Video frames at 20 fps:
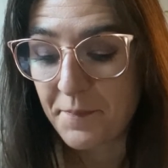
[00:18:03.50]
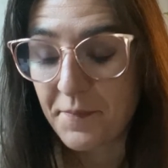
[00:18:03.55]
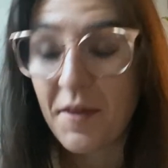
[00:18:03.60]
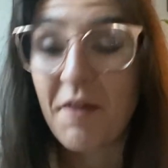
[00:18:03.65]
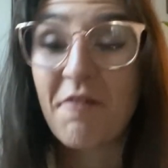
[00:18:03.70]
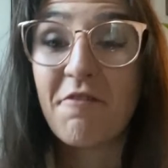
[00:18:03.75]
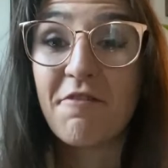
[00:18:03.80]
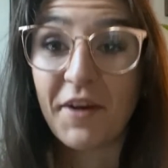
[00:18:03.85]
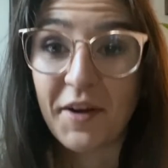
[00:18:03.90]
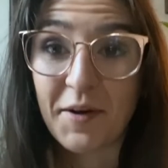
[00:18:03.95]

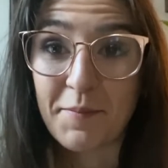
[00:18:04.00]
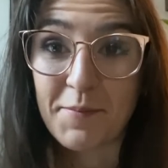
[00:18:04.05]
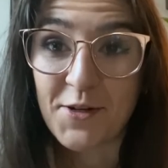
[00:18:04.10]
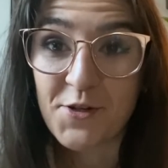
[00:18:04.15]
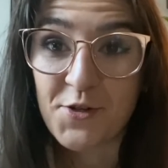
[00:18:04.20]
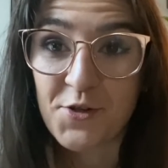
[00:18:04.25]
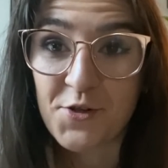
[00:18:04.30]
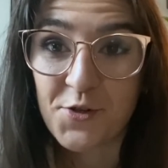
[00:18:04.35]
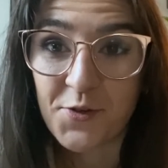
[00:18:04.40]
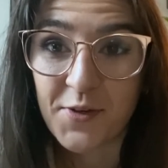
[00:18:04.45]
very
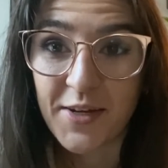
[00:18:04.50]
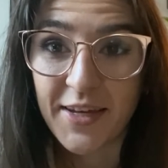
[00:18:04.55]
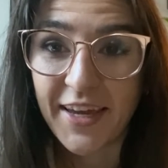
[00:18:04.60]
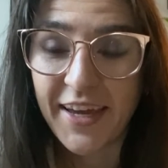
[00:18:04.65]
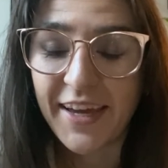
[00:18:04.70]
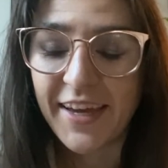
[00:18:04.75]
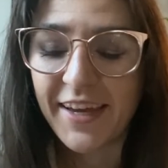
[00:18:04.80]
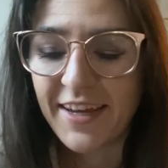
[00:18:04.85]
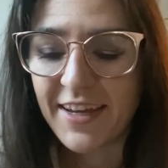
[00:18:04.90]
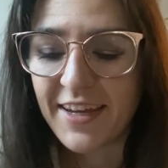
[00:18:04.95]
much enjoying
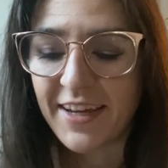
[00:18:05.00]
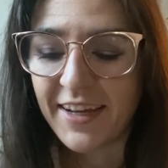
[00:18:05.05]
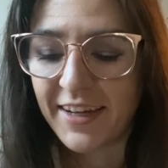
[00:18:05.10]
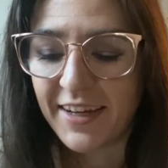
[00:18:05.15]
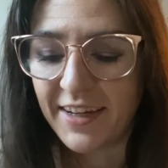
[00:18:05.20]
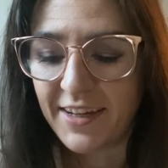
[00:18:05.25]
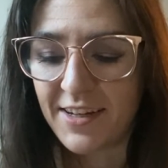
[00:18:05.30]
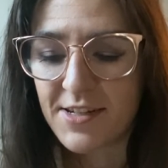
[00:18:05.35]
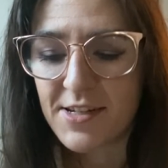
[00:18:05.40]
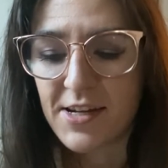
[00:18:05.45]
it,
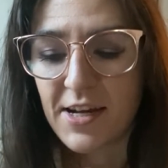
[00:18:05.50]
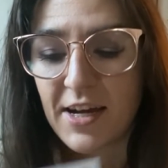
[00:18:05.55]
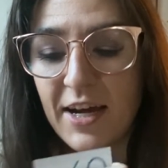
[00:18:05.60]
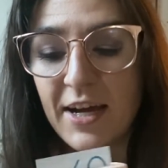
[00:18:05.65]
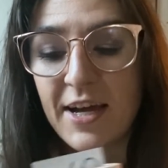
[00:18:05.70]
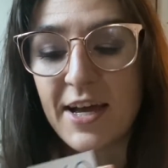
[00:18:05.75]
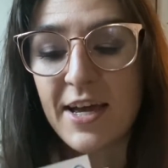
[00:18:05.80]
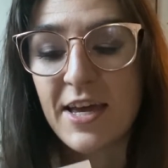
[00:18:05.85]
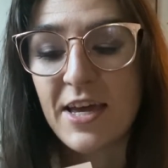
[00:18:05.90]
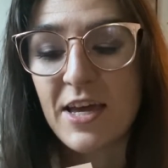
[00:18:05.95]
and
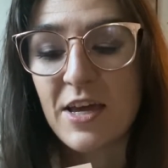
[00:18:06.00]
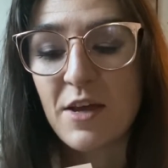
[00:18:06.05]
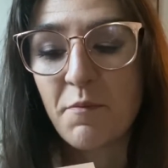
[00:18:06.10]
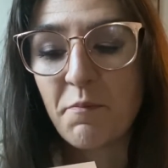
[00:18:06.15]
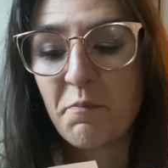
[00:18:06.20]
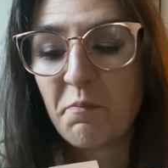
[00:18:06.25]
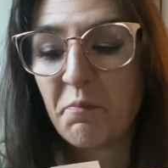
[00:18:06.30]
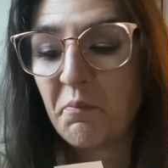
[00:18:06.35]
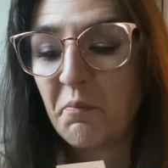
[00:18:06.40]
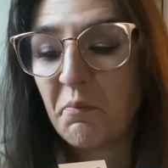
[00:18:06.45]
I
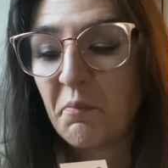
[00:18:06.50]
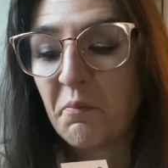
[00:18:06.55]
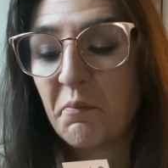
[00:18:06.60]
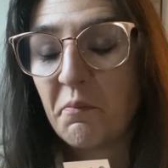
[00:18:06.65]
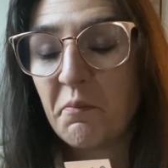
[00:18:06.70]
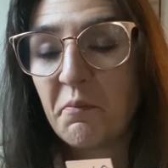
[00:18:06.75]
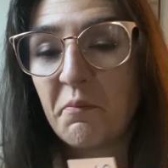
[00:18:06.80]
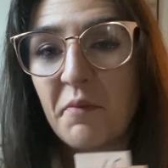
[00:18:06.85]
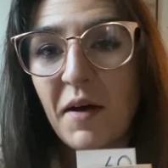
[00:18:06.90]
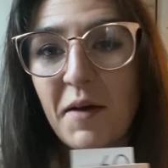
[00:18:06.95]

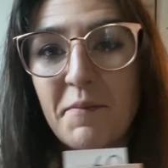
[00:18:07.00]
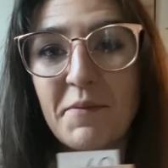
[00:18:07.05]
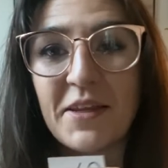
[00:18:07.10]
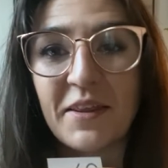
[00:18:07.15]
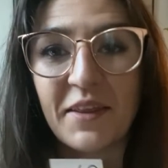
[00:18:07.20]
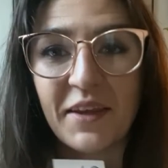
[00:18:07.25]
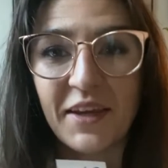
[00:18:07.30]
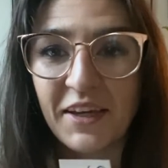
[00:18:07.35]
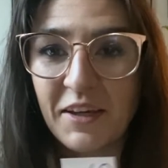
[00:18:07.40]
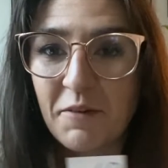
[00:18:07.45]

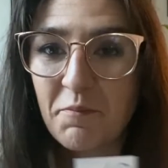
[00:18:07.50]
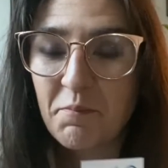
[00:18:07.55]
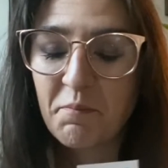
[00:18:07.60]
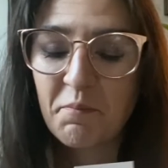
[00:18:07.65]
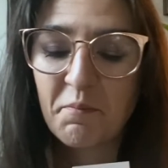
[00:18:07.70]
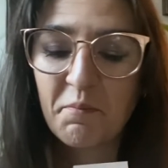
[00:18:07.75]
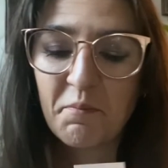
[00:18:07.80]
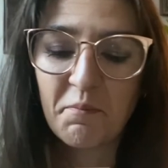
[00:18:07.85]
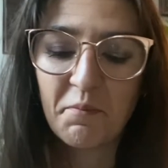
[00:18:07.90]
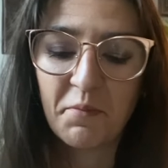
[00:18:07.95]
mean like
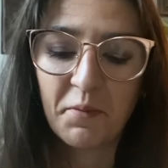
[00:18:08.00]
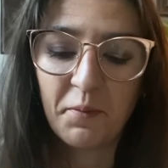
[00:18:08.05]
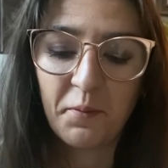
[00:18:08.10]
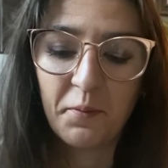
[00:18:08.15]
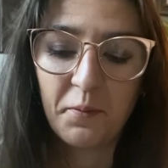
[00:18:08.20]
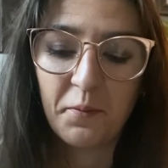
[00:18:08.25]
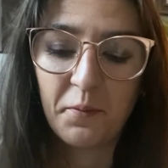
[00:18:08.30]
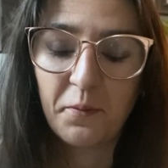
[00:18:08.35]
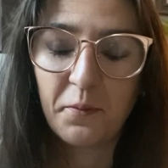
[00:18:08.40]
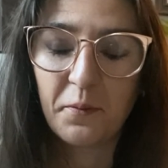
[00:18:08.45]

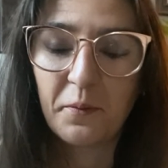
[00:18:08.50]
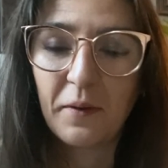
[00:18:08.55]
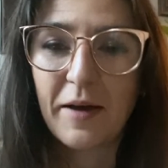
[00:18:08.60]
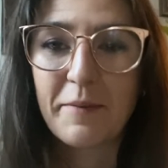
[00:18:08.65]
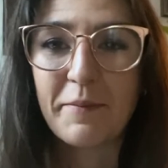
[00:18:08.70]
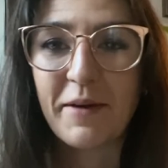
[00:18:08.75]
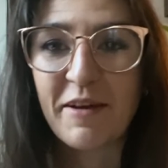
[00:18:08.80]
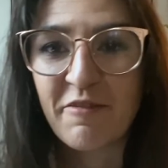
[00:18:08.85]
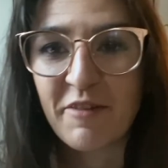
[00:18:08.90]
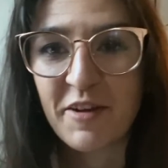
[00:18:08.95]
I
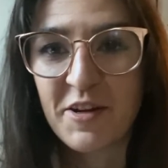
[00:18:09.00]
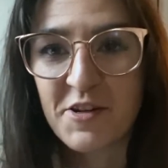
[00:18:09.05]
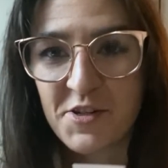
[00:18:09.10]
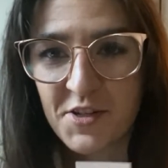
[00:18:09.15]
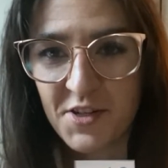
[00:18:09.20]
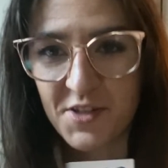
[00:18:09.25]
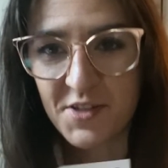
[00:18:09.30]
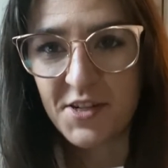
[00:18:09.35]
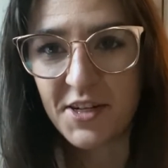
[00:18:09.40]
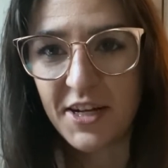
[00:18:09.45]
might finish
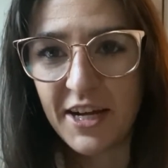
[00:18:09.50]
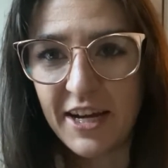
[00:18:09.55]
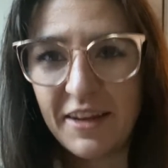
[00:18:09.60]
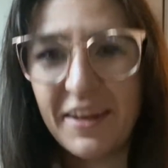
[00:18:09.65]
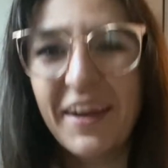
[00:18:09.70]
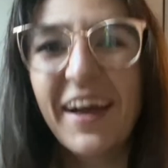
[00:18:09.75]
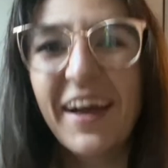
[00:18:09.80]
this today.